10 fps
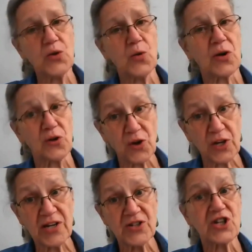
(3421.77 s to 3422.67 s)
who are
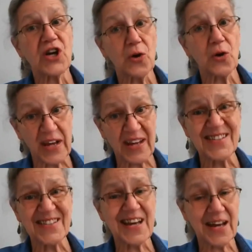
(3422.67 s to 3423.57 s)
looking to go
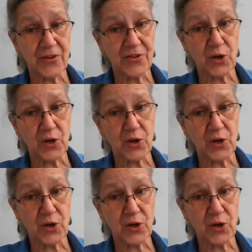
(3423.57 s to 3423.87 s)
into health